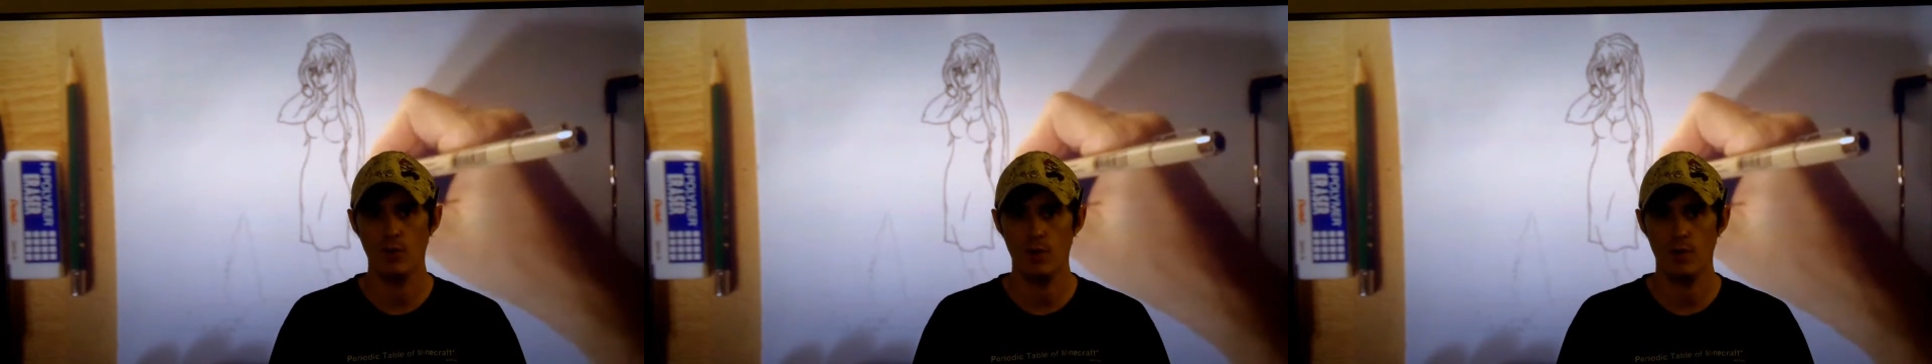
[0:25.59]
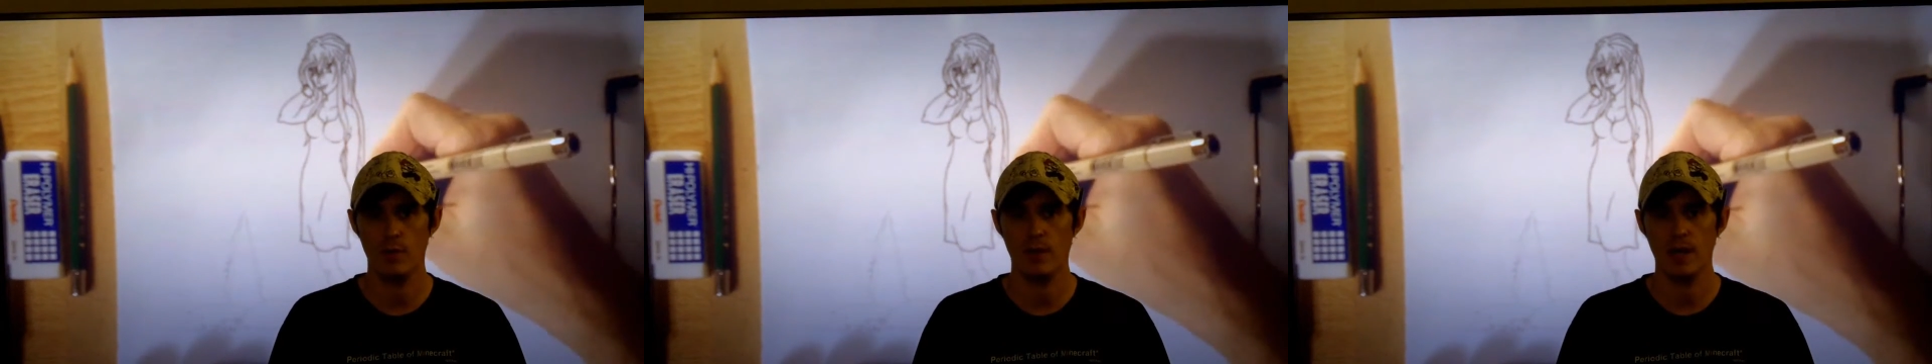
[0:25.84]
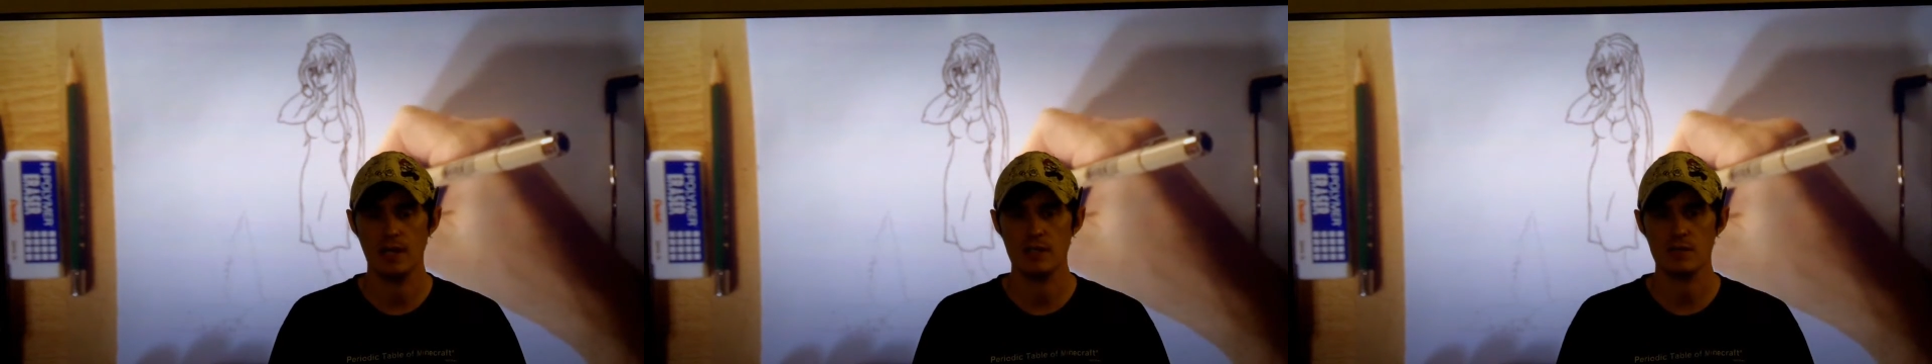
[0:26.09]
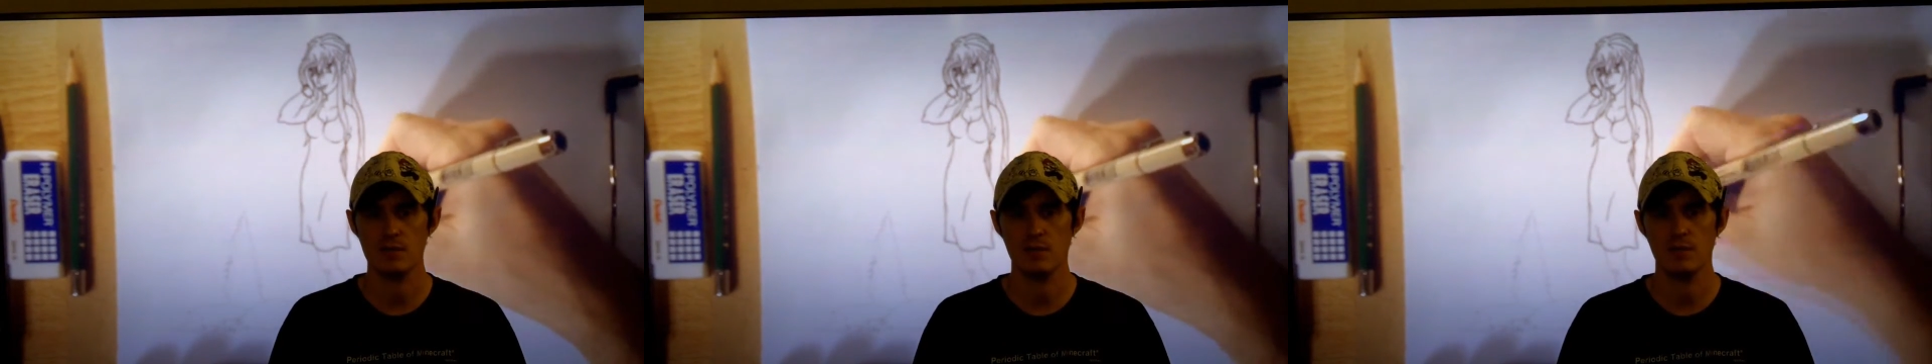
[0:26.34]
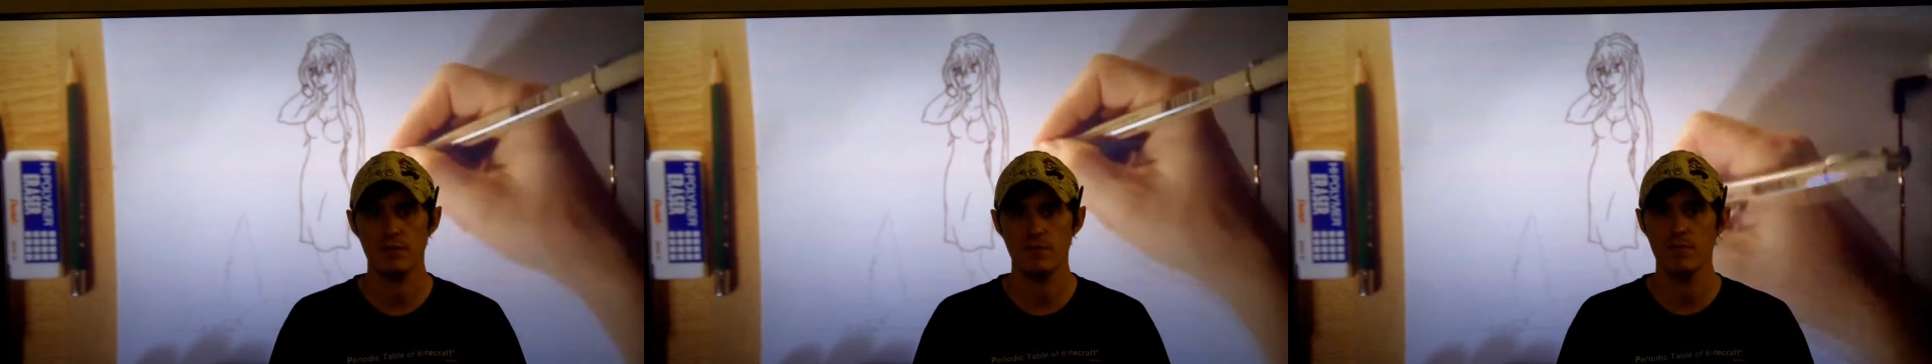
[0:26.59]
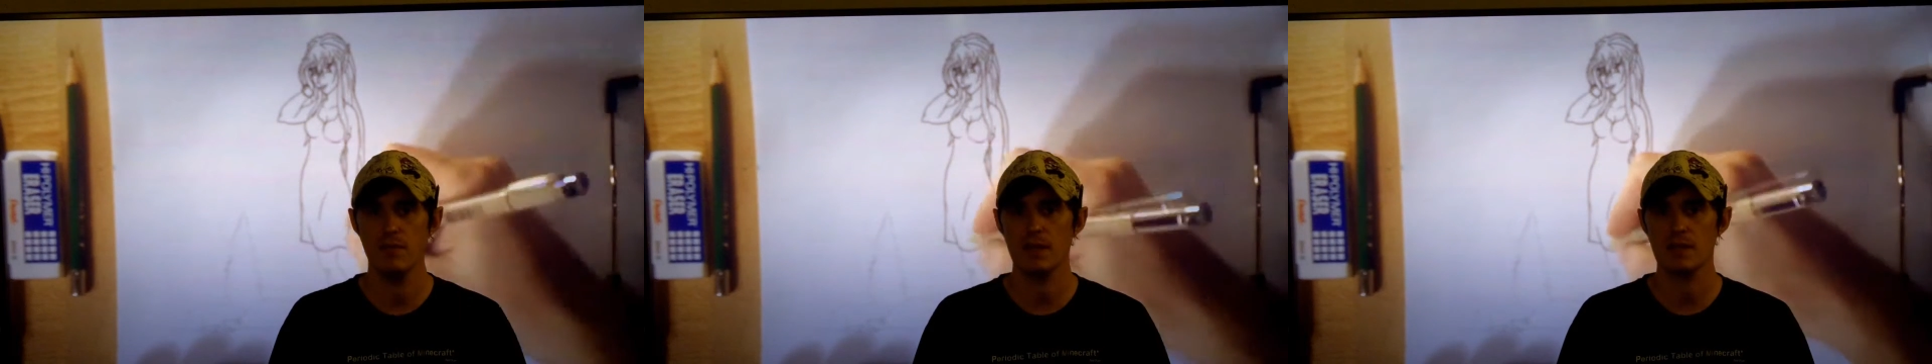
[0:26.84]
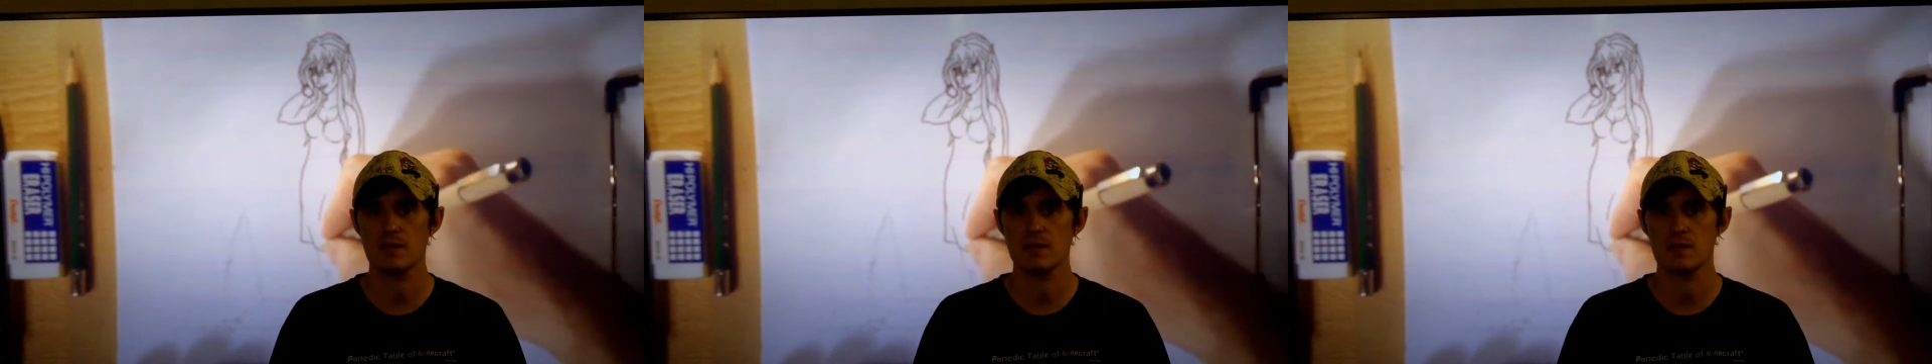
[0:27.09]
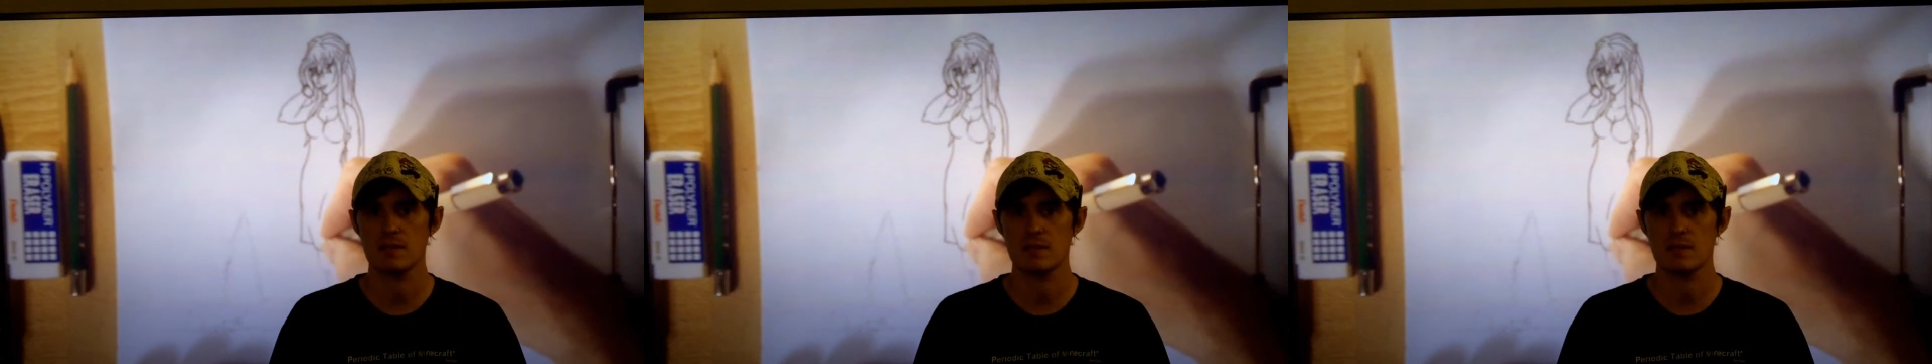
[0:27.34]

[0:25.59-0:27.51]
form. I sort of mix